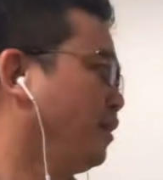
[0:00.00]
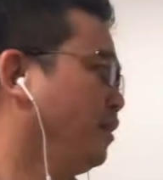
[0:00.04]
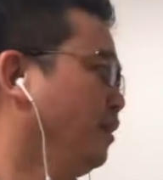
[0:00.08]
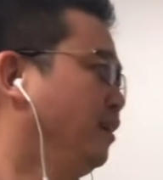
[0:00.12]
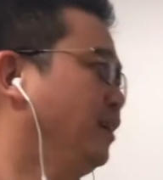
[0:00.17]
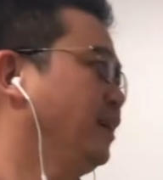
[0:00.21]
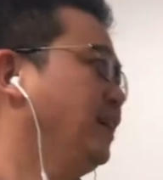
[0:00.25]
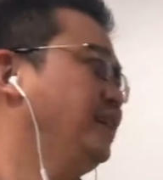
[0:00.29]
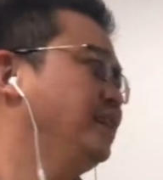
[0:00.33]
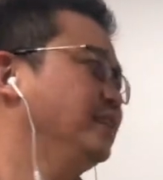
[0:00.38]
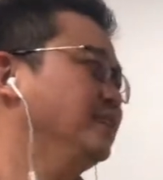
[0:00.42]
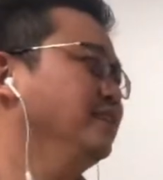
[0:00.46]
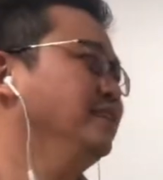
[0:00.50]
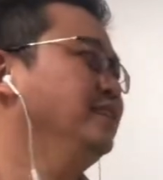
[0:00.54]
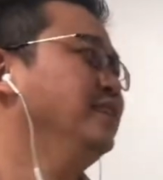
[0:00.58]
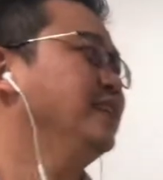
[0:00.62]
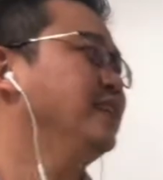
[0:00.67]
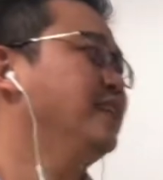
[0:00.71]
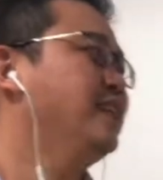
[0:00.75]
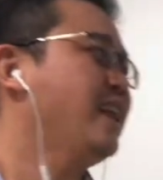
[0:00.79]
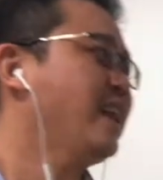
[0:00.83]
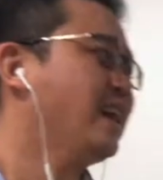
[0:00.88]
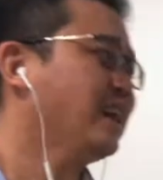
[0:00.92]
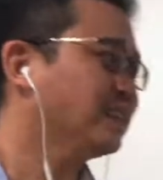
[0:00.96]
Okay, so
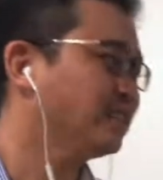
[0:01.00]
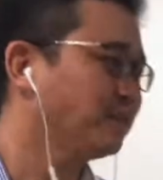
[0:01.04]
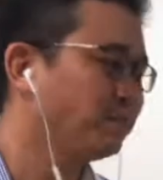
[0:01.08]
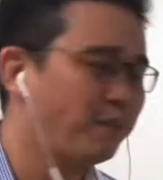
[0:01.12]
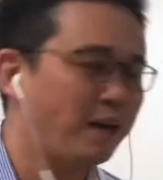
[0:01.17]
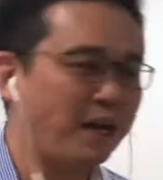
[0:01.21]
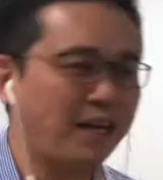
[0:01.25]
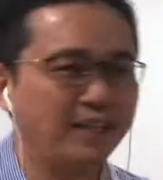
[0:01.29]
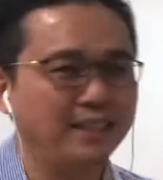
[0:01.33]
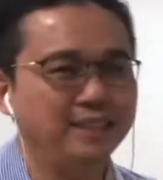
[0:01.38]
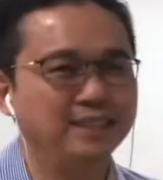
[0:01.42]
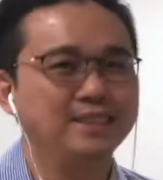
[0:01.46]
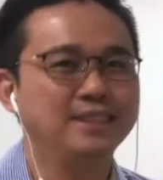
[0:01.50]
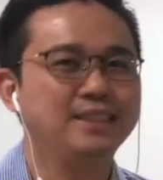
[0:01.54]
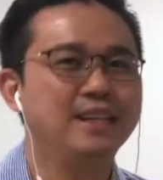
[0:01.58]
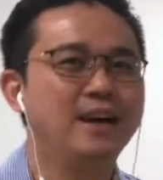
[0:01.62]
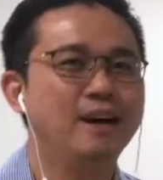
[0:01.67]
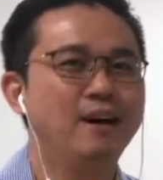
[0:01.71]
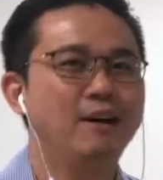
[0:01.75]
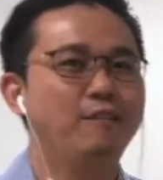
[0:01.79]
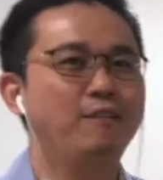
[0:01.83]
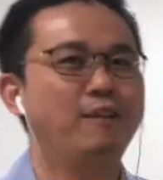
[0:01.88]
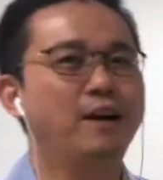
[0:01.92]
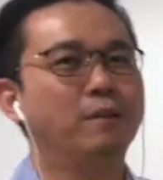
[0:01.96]
the next part
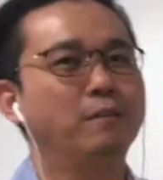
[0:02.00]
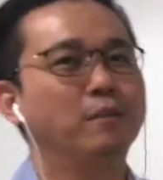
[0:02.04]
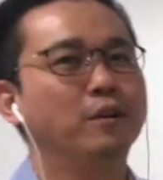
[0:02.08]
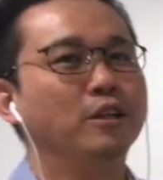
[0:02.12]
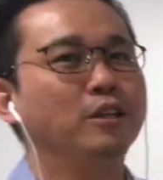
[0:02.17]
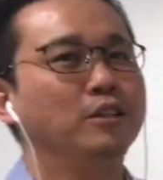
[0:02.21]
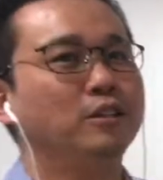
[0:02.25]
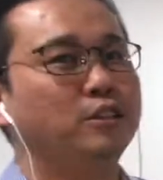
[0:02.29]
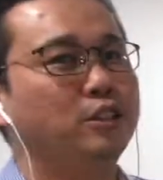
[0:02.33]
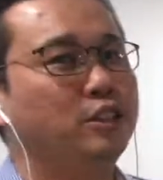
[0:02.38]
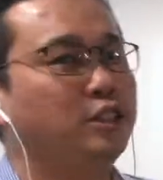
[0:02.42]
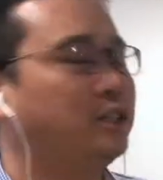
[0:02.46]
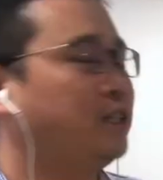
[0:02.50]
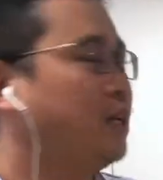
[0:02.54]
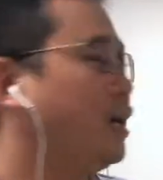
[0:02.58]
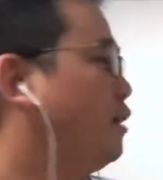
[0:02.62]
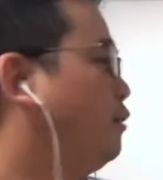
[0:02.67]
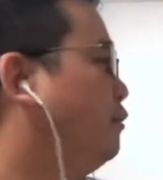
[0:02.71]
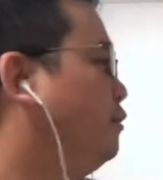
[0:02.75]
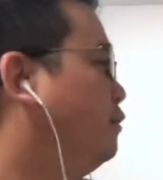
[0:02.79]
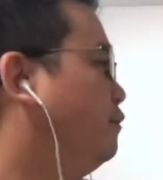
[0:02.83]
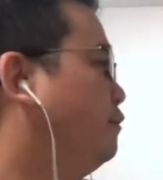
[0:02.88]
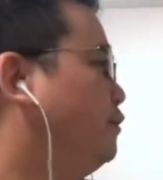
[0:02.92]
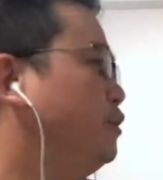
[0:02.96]
itself, I'm going to
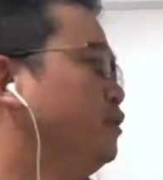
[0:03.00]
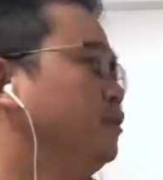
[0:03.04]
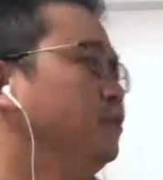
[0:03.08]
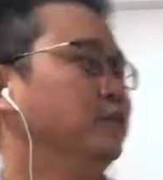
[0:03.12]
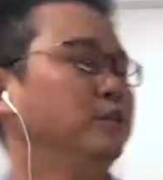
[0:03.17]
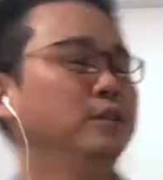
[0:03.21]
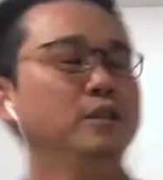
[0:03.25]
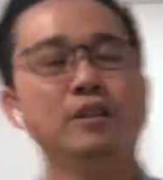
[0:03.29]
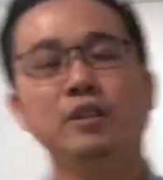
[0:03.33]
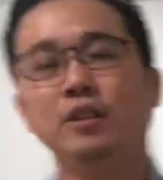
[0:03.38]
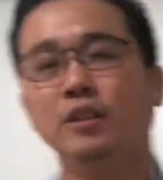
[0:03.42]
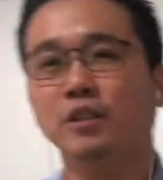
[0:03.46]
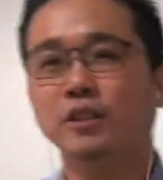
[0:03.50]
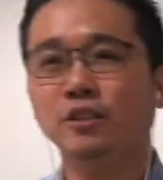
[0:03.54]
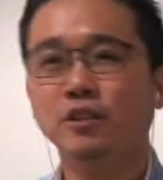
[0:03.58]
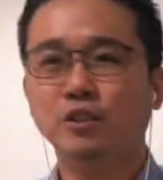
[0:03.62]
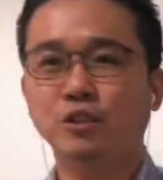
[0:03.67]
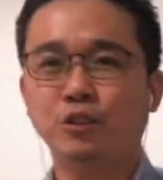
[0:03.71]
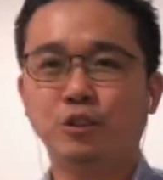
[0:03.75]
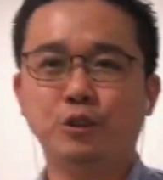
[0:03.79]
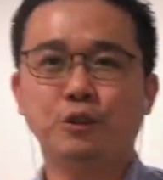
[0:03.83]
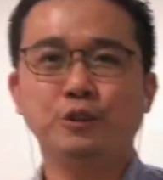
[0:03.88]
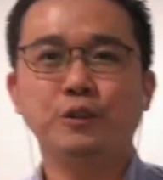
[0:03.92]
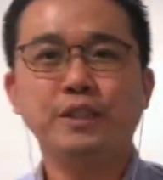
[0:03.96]
share with you
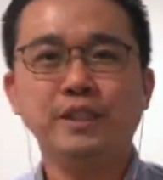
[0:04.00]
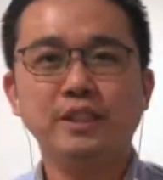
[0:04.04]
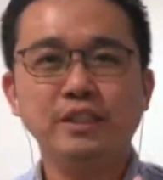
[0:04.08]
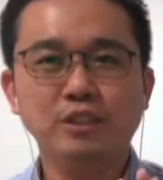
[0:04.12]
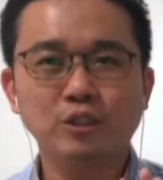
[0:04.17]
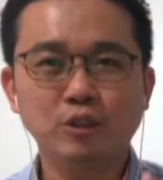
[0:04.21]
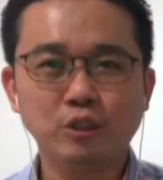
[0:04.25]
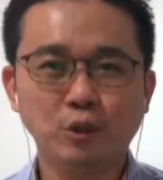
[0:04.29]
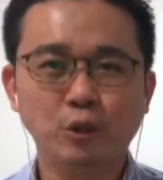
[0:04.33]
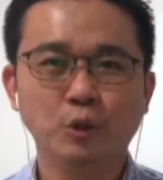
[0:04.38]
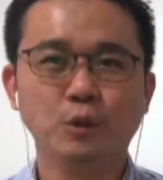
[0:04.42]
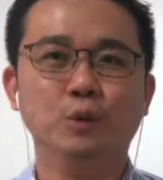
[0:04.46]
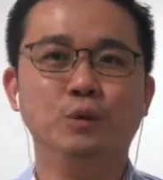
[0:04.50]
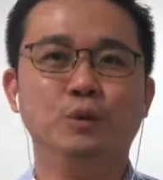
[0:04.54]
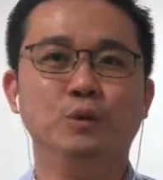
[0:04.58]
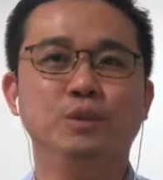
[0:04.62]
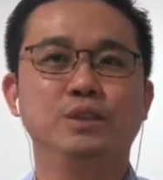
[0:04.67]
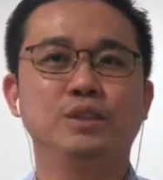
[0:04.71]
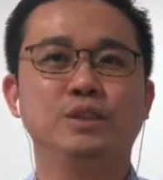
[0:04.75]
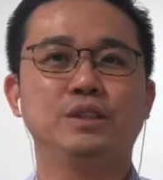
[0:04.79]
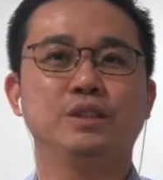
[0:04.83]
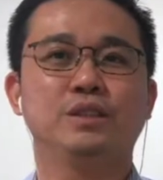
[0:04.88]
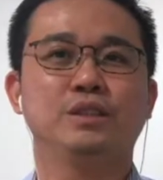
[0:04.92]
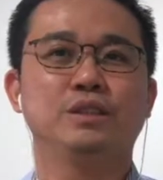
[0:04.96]
3
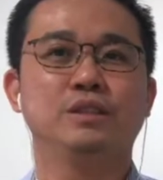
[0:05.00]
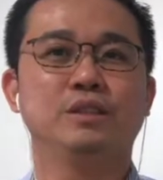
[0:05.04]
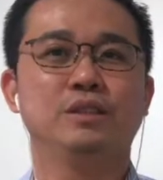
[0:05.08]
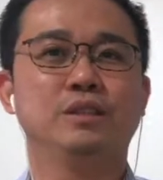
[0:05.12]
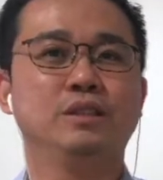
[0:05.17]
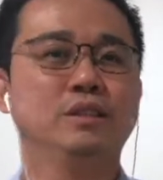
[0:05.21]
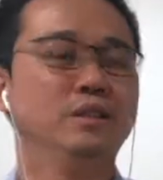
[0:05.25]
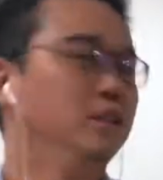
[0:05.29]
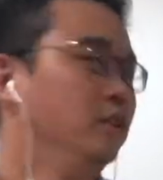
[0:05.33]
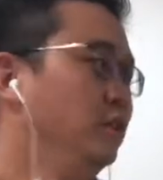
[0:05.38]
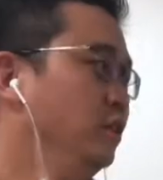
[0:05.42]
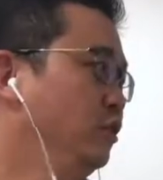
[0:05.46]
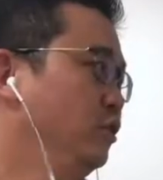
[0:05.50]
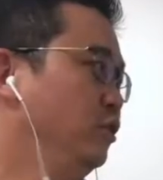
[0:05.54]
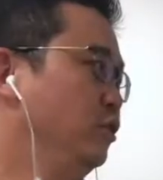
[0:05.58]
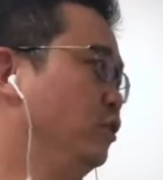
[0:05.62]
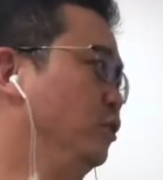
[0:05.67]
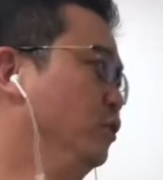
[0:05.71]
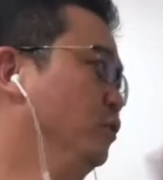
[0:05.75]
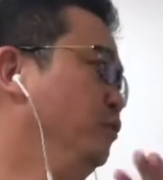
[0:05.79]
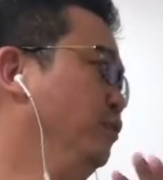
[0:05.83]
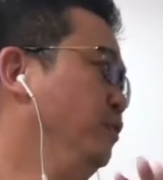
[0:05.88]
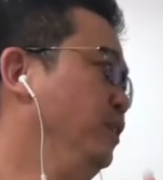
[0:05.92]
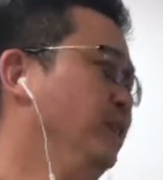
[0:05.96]
tools
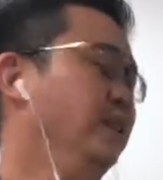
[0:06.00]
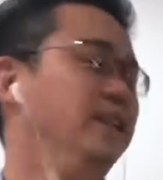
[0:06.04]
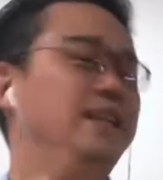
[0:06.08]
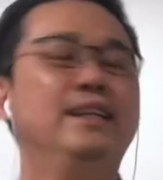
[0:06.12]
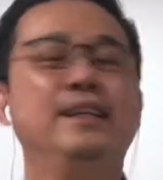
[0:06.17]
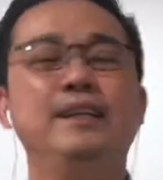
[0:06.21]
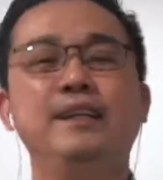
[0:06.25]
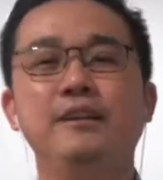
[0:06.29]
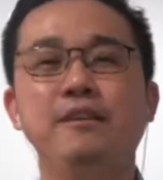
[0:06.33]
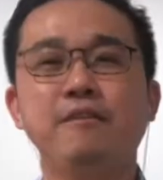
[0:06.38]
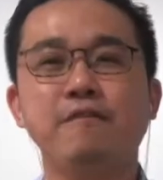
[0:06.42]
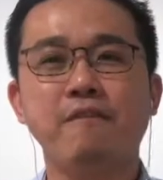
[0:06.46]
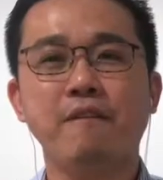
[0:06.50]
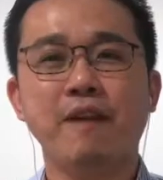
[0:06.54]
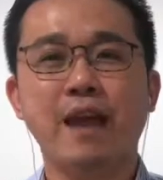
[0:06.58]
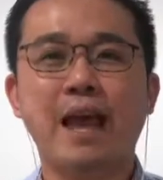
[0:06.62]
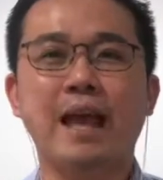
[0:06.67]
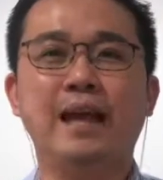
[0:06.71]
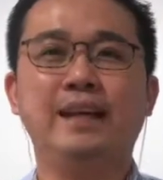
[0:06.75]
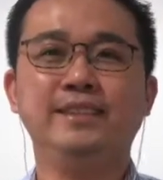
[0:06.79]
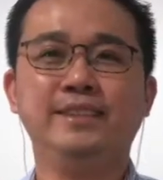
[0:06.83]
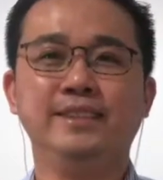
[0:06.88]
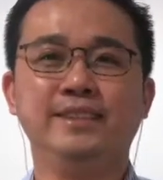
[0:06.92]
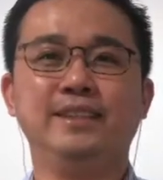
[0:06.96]
to relieve
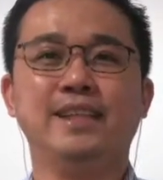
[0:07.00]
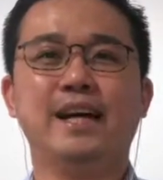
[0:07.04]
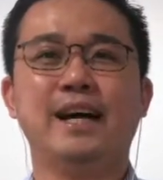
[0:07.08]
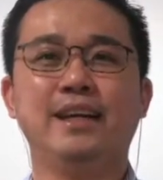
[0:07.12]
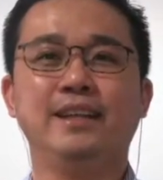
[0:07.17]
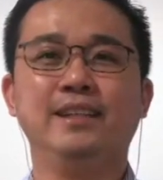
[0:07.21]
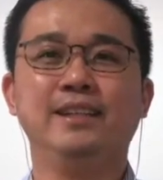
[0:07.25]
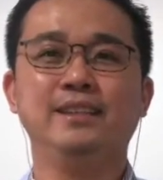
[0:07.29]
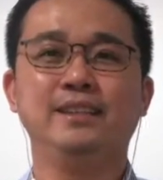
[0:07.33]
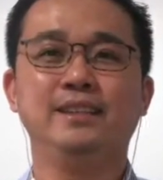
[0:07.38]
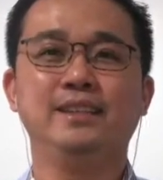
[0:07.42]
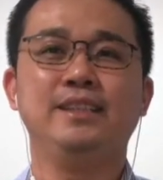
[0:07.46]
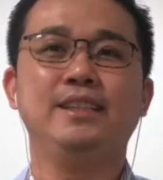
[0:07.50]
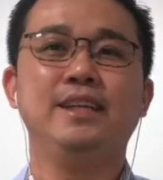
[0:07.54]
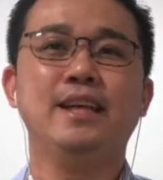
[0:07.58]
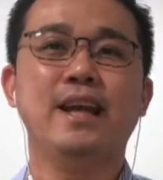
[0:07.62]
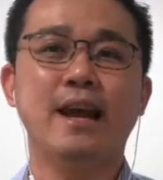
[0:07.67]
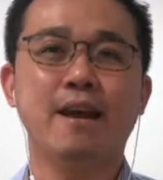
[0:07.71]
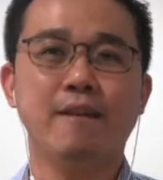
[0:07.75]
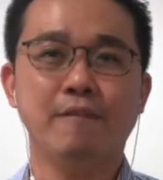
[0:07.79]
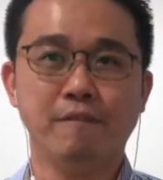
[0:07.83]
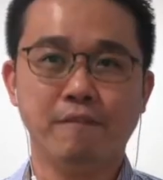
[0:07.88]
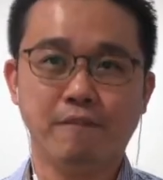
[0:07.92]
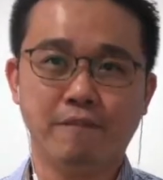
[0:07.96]
anxiety
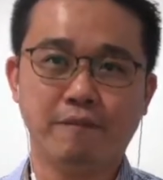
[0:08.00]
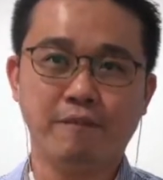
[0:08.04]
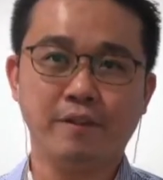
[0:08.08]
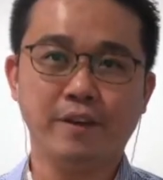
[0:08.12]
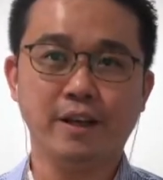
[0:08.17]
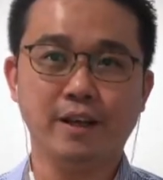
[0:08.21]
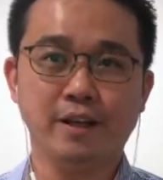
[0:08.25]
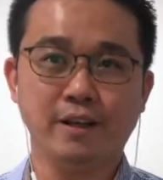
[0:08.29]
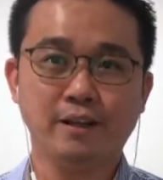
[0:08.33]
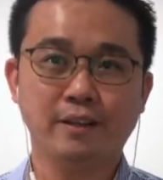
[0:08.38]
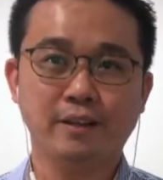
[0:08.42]
and fear.